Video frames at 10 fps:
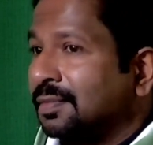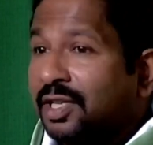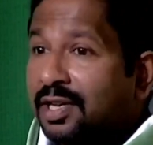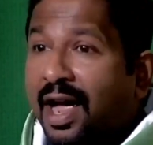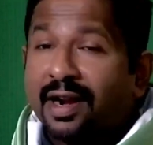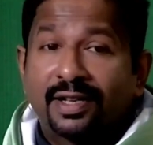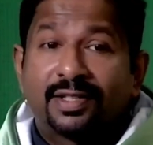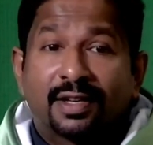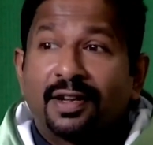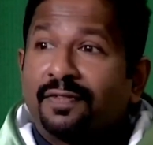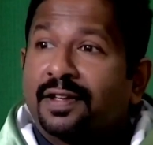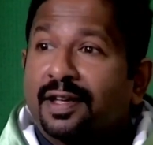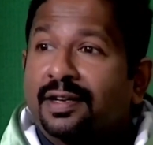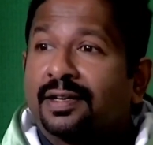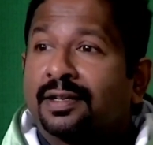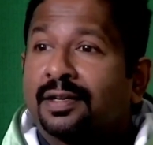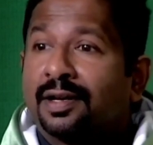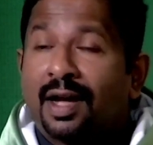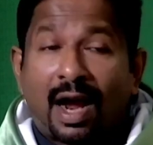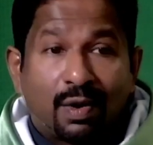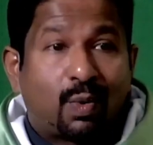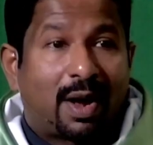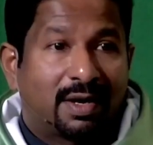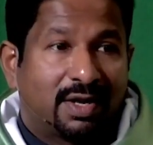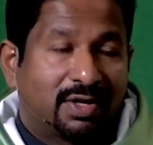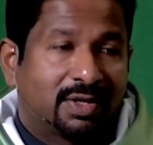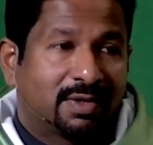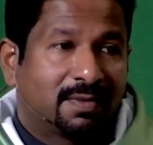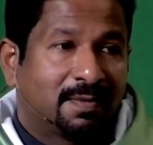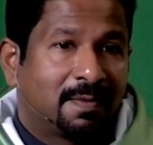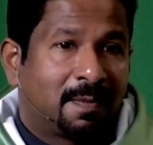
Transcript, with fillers: This had a significant advantage.